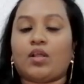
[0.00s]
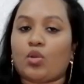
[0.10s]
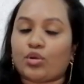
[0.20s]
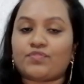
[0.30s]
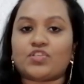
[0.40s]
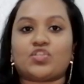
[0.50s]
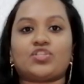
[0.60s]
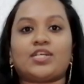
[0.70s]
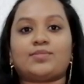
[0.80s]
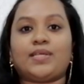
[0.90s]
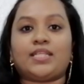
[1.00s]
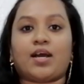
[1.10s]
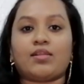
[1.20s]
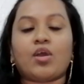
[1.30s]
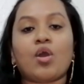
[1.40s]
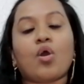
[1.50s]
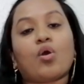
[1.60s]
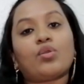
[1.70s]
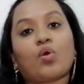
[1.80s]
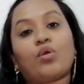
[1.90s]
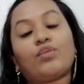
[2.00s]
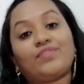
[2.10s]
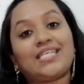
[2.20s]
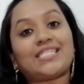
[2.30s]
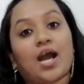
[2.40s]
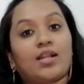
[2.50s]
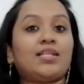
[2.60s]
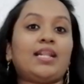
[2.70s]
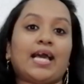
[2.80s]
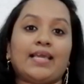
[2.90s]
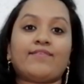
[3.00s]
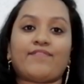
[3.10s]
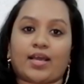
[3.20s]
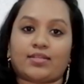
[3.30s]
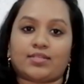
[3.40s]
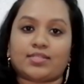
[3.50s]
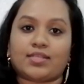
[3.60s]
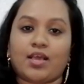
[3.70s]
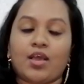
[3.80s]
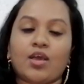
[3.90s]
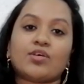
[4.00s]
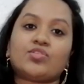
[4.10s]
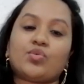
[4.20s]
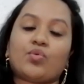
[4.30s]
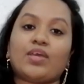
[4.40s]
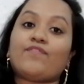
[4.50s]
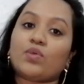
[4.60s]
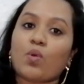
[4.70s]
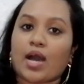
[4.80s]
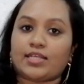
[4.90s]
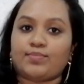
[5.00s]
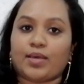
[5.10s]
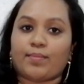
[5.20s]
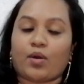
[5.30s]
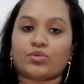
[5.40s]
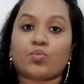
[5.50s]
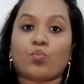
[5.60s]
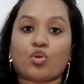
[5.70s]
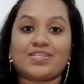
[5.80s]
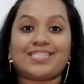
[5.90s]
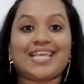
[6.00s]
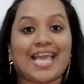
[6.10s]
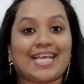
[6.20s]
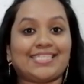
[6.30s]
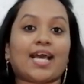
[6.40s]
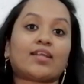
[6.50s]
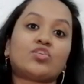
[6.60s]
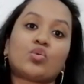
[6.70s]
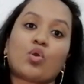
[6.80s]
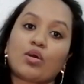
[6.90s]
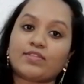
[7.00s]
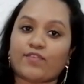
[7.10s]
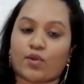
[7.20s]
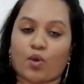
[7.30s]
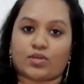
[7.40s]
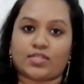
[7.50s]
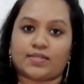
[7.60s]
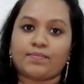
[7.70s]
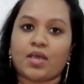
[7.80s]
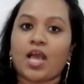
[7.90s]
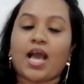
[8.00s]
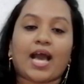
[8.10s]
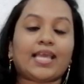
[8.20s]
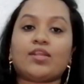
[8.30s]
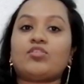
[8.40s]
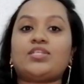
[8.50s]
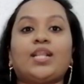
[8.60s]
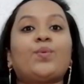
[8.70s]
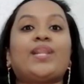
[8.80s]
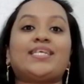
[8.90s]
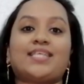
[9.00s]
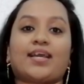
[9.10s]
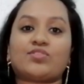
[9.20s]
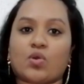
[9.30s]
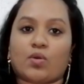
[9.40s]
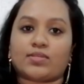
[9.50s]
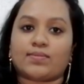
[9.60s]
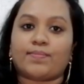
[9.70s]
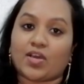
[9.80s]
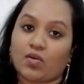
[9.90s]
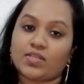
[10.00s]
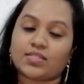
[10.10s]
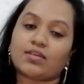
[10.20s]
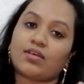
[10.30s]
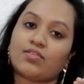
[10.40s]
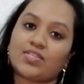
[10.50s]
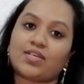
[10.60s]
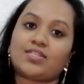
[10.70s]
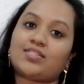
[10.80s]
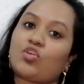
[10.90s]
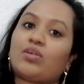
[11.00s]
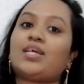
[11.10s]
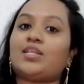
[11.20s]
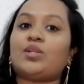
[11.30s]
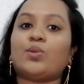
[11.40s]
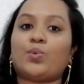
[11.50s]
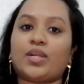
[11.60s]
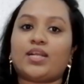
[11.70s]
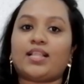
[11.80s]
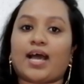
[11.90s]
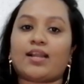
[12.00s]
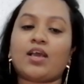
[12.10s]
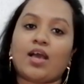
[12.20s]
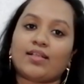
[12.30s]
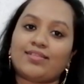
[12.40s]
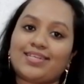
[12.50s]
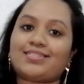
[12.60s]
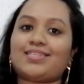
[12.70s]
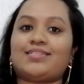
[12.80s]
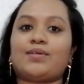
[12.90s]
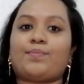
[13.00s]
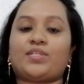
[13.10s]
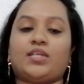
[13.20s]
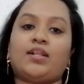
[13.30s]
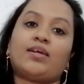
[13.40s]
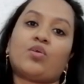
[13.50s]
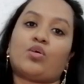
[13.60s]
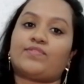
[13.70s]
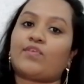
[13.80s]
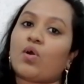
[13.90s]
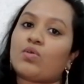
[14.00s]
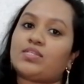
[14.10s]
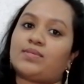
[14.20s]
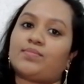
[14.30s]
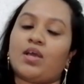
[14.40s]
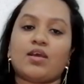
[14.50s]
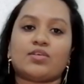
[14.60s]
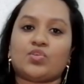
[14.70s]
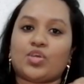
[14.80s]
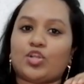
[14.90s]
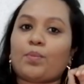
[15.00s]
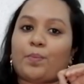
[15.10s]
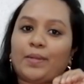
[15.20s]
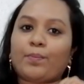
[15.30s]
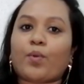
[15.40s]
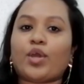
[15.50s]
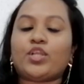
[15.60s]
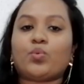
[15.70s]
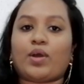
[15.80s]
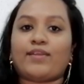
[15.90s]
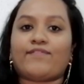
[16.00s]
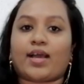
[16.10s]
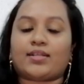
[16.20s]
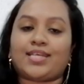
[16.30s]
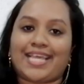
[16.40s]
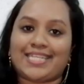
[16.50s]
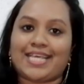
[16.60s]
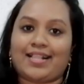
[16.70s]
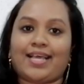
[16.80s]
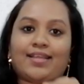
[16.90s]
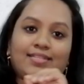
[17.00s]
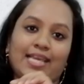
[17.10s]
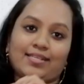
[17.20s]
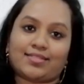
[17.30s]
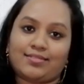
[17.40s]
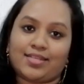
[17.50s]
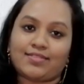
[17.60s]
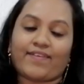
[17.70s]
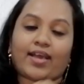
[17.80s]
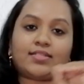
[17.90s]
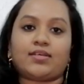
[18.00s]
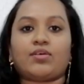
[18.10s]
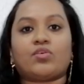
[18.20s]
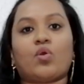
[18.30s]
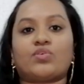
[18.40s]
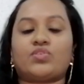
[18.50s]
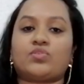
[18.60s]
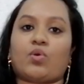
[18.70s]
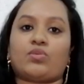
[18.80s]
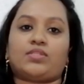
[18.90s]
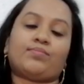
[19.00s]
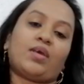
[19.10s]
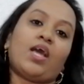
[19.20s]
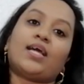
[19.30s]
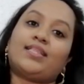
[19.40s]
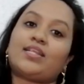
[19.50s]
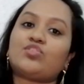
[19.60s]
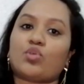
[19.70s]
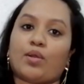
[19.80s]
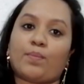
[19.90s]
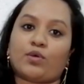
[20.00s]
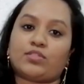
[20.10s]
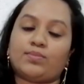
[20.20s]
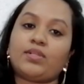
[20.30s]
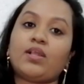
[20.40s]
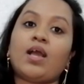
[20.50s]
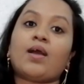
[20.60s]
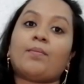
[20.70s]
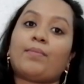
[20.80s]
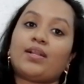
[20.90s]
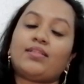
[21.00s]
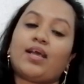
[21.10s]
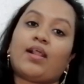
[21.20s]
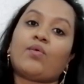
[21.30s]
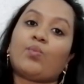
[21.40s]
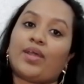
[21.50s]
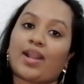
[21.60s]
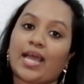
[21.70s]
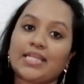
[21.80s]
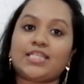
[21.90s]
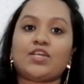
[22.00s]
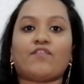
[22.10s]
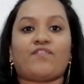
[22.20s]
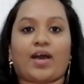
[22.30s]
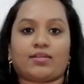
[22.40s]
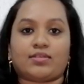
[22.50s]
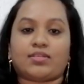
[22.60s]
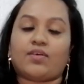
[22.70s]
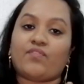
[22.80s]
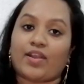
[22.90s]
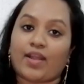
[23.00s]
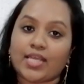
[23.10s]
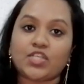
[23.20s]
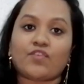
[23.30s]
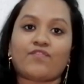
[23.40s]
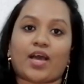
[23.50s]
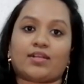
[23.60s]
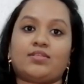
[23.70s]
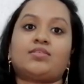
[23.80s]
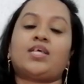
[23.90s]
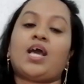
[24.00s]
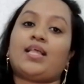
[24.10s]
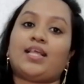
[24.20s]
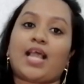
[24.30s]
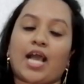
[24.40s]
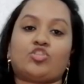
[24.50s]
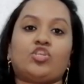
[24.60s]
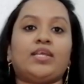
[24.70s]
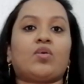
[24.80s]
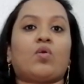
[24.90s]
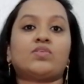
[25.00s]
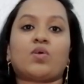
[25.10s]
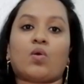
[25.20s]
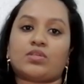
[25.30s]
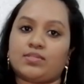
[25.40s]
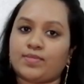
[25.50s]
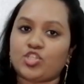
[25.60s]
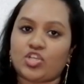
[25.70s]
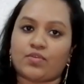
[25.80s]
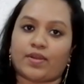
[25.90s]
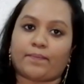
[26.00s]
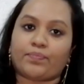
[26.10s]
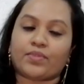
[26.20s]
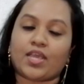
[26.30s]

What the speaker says: A lot of research has been done on all of these underlying factors. So if you ask me about what is the exact cause for autism, I cannot tell you an exact cause, because research has not concluded that this is the particular cause for autism. So you cannot pinpoint to one factor and tell that yes, this factor causes autism. That is not possible, but there are a variety of factors that actually cause autism in children.